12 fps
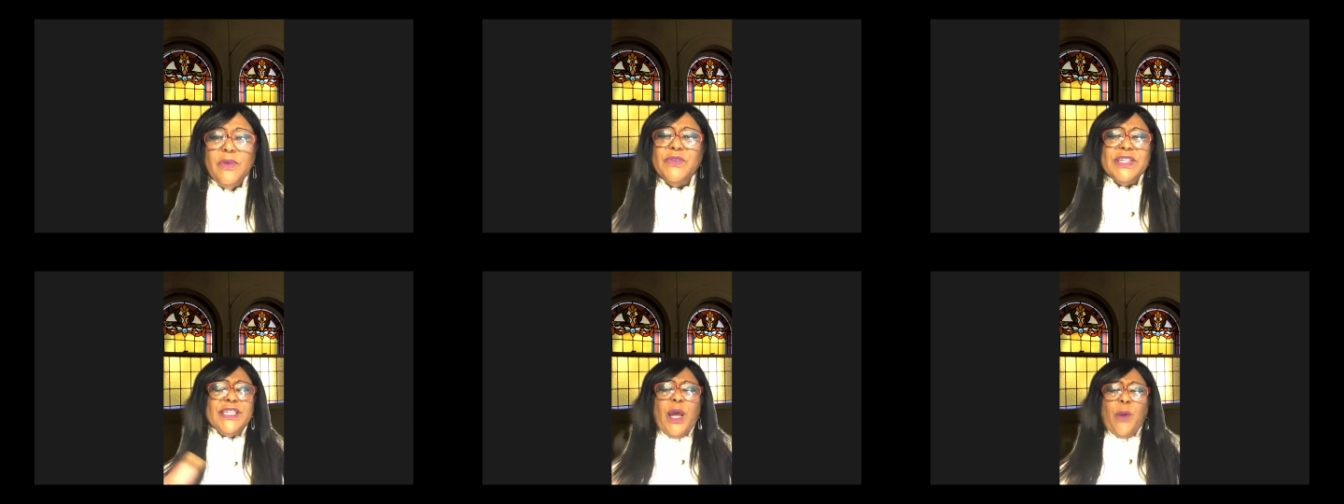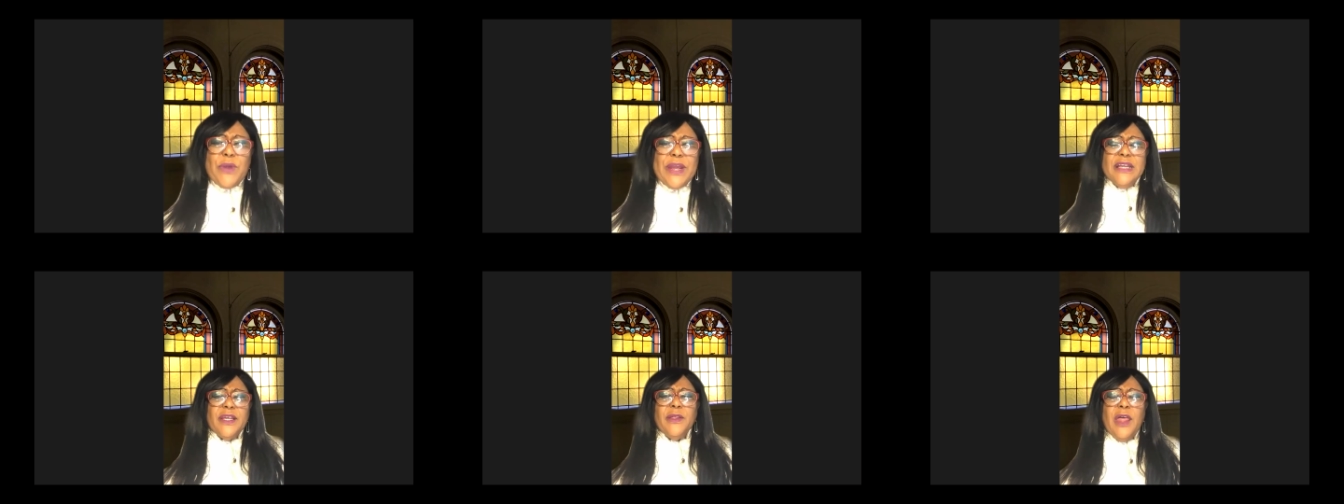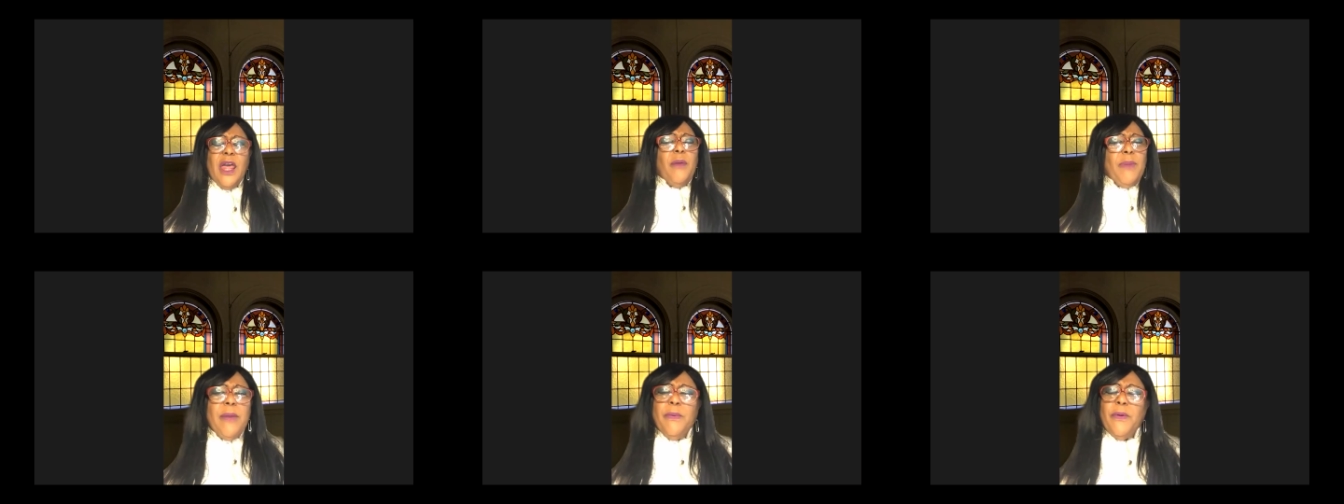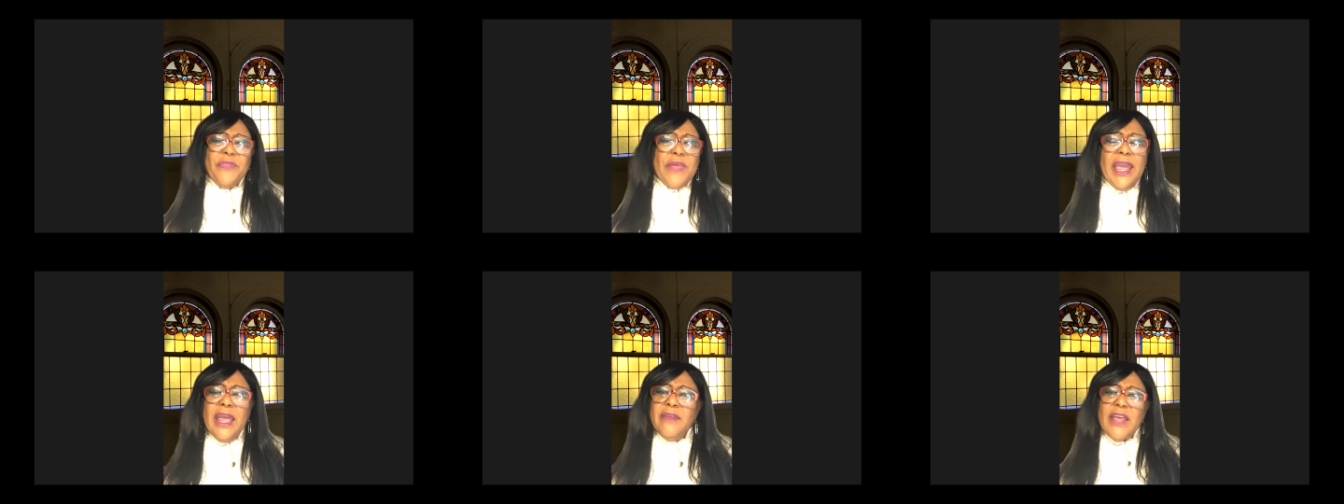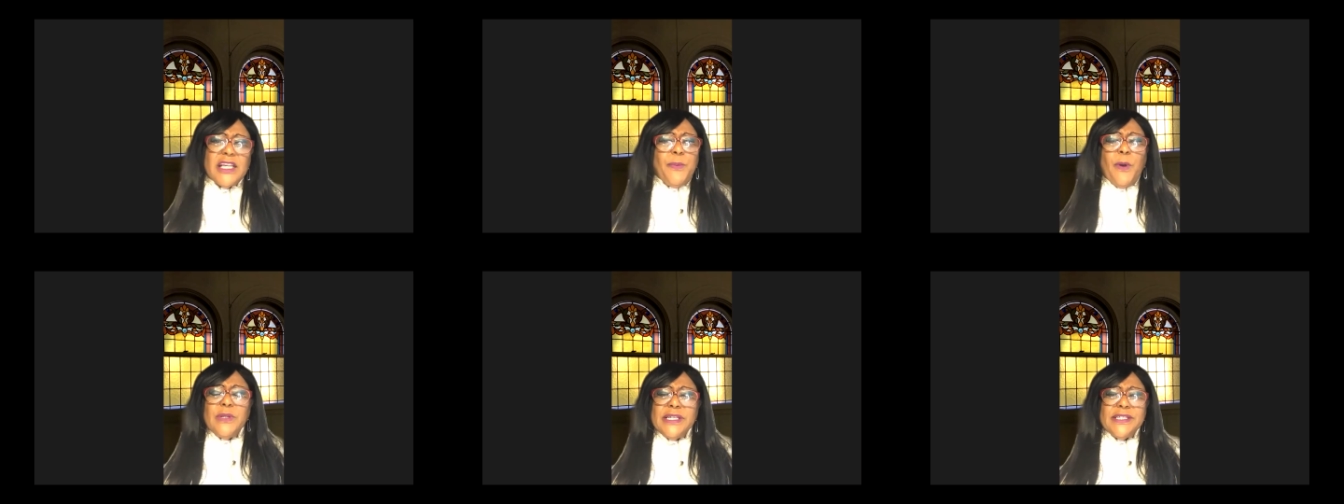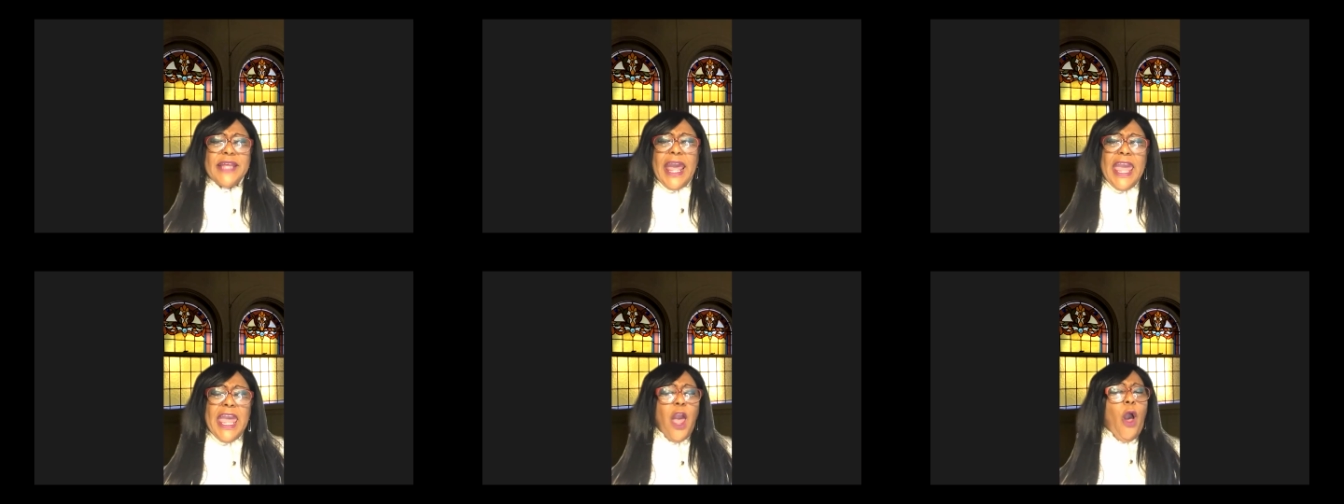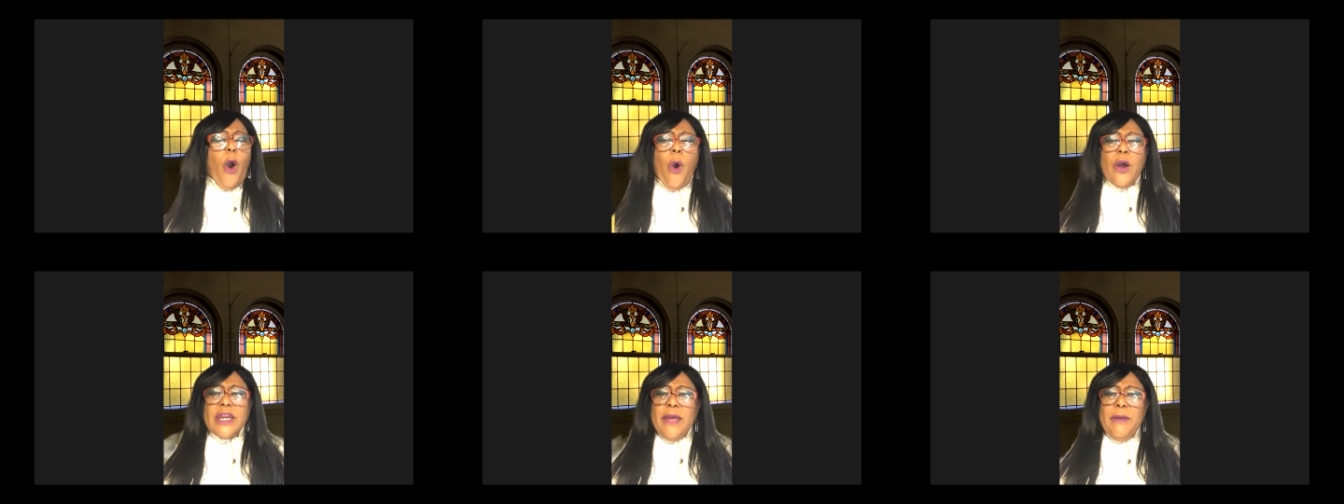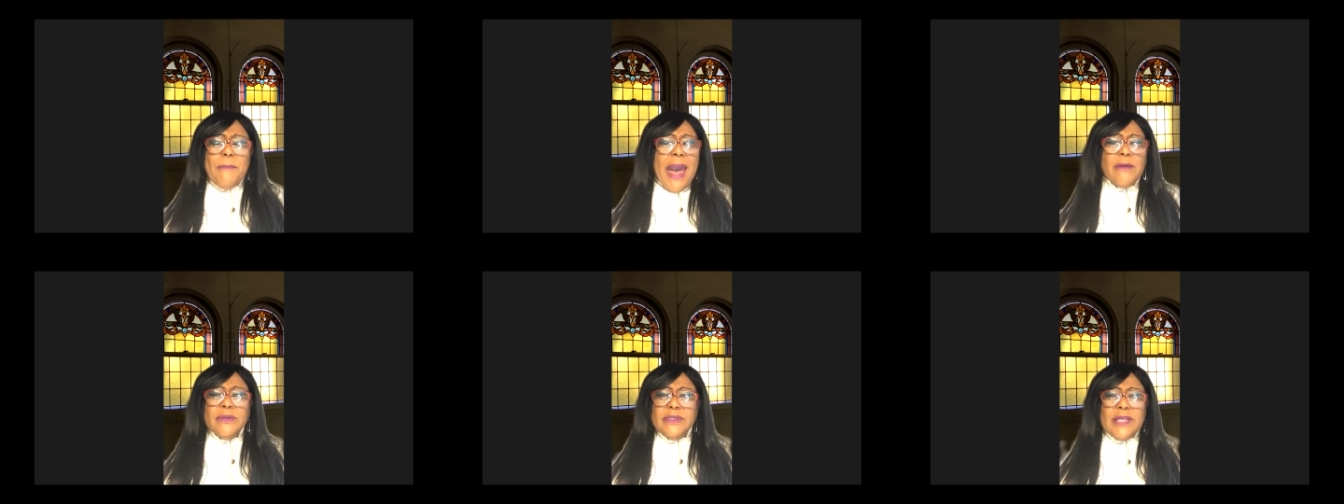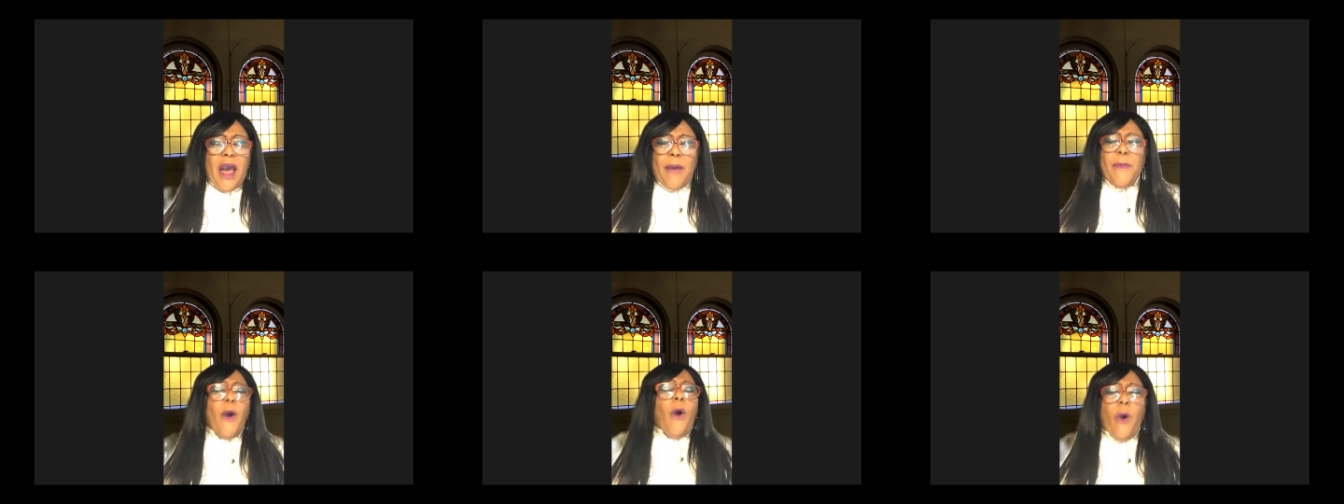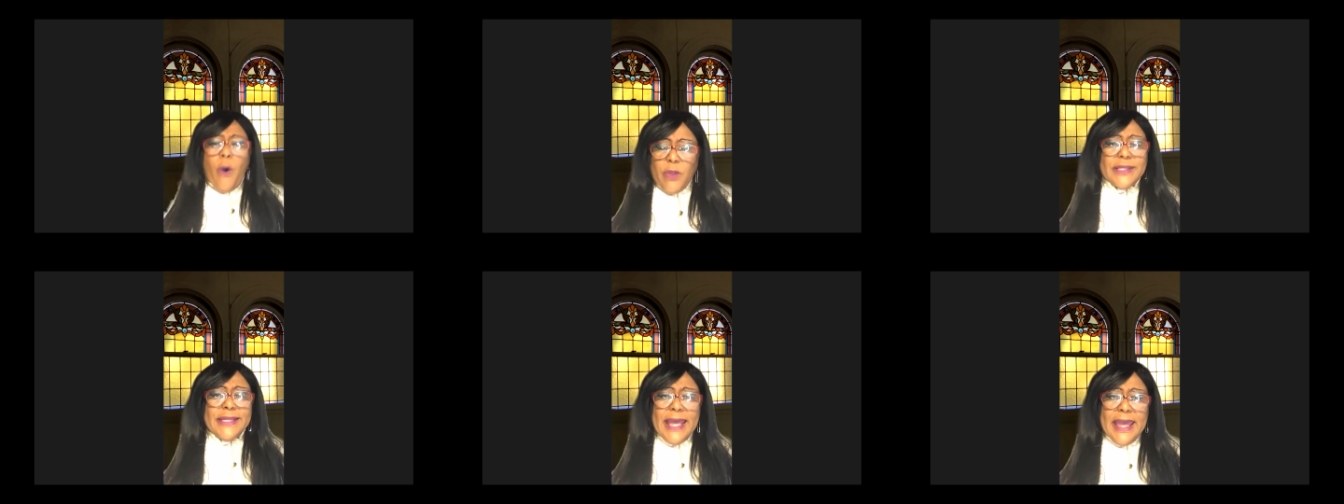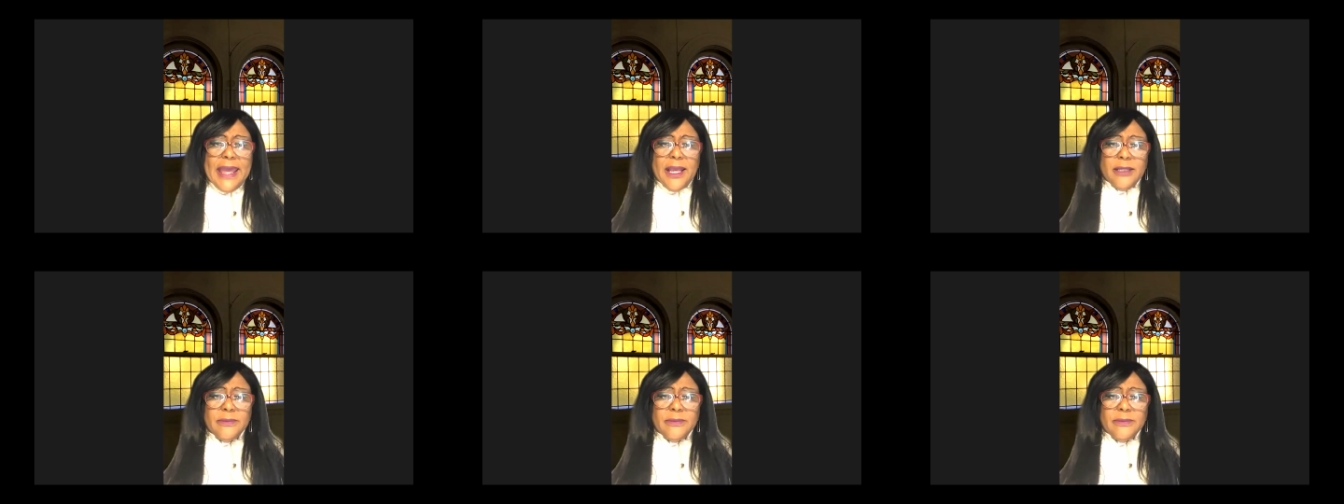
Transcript: For some reason, people think they're supposed to stay on the mountaintop all the time.